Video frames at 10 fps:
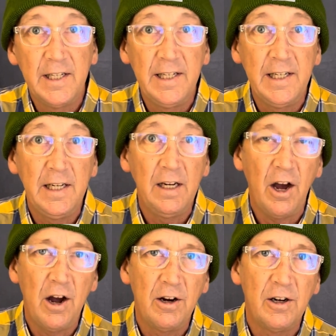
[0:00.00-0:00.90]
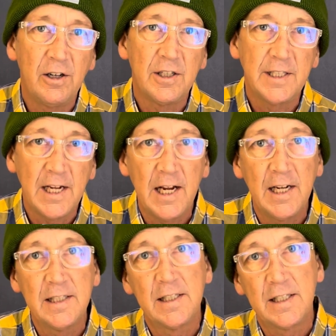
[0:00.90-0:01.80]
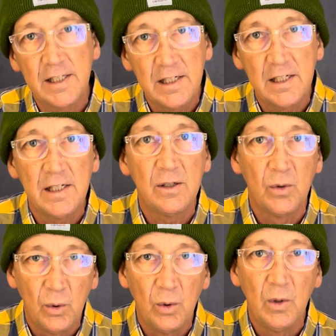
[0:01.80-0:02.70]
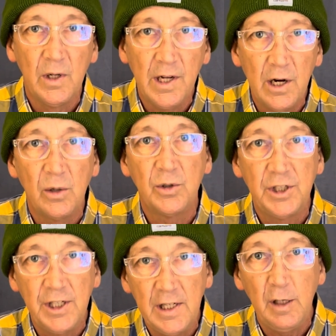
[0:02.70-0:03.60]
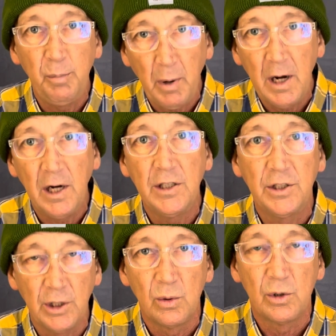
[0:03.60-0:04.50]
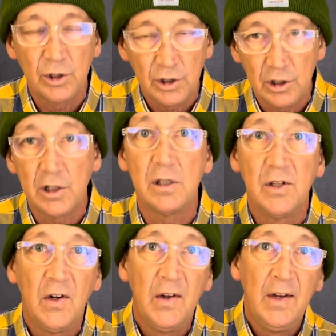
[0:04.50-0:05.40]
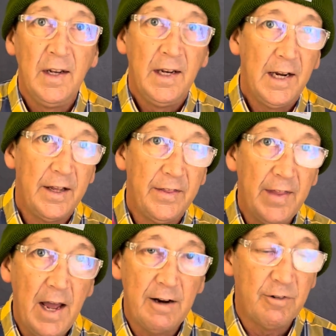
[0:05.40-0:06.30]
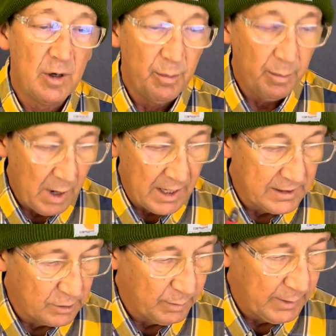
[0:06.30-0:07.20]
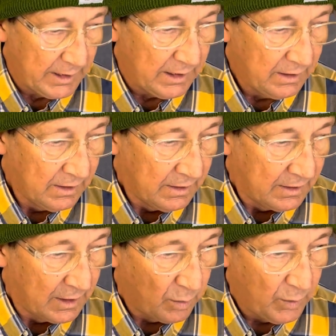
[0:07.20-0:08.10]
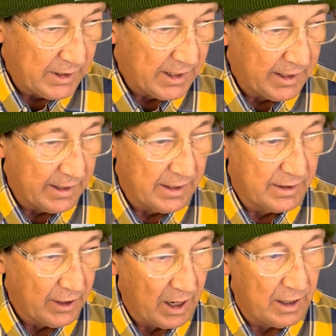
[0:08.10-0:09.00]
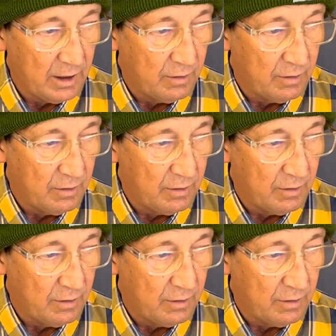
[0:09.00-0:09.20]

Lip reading: 1, 2, 3, 4, 5, 6, 7, 8, 9, 10. And that reminds me that we did an entire